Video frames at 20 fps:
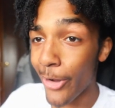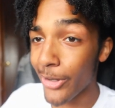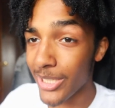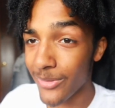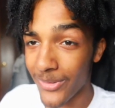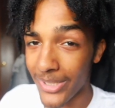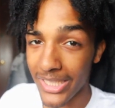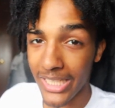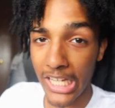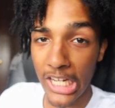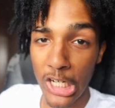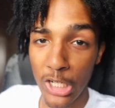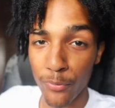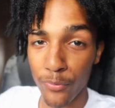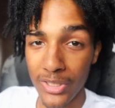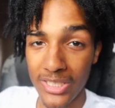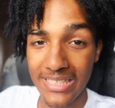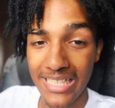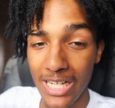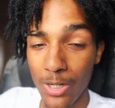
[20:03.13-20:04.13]
don't even care
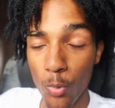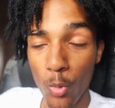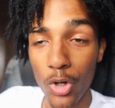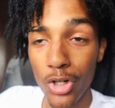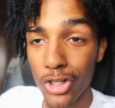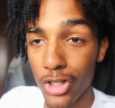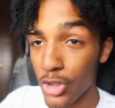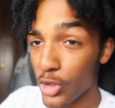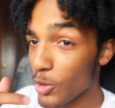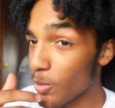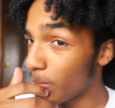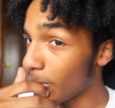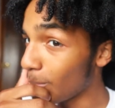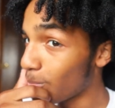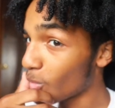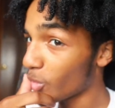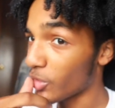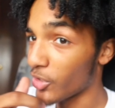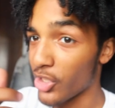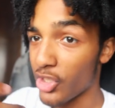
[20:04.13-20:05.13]
if it's like one or two
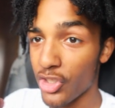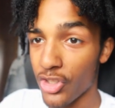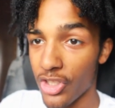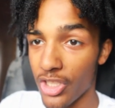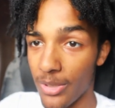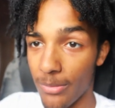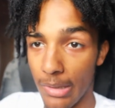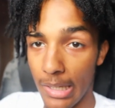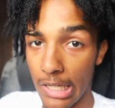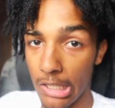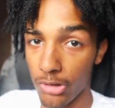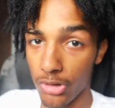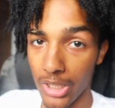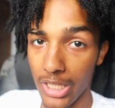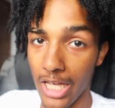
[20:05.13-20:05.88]
people in the stream. I ain't gonna